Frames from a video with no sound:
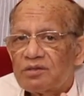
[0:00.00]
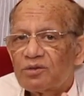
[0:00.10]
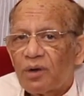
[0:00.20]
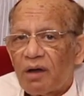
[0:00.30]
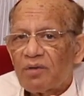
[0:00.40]

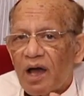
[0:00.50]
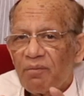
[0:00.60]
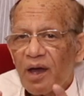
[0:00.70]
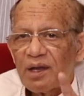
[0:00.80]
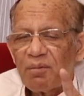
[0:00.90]
So
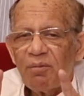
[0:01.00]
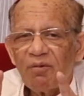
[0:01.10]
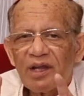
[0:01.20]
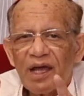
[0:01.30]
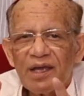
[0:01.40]
I remember
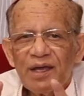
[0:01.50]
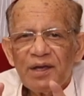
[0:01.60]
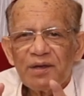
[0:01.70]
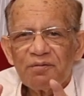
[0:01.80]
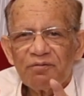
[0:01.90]
when I
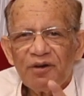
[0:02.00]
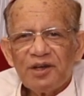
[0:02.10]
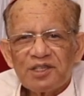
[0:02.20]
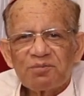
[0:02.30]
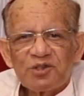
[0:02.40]

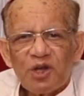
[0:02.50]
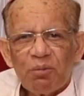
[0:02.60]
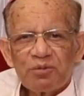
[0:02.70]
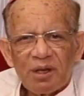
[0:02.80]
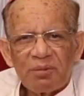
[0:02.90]
first
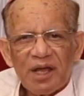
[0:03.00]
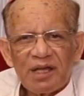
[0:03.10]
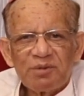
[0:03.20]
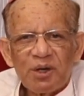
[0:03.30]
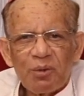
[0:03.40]
stopped, somebody
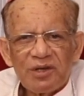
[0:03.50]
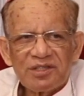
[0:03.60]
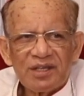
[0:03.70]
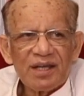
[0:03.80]
asked me a question.